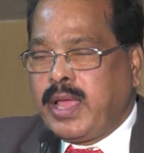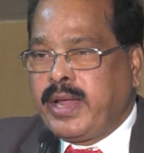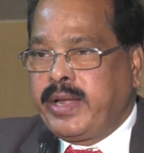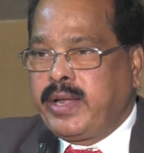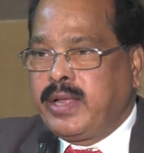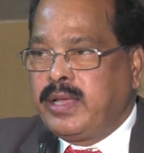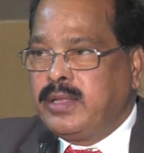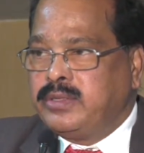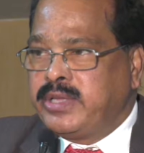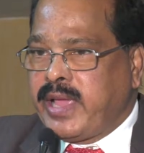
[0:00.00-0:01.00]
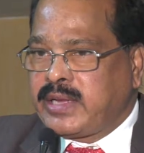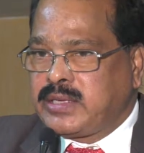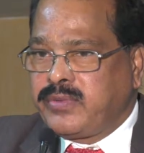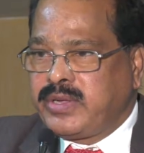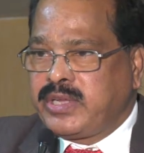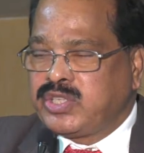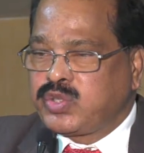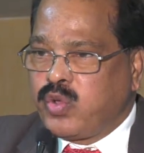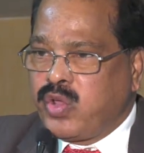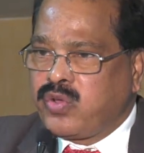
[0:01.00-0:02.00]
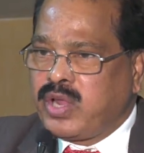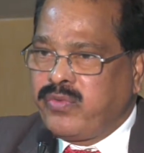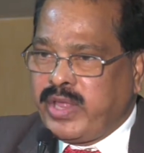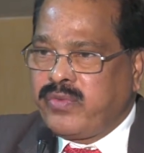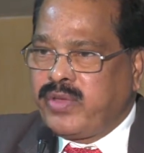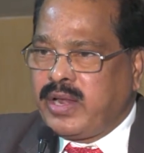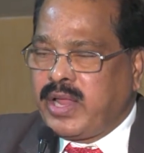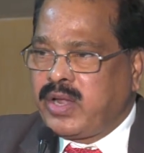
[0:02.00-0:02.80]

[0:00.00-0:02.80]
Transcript: And uh, the activity is going on very well.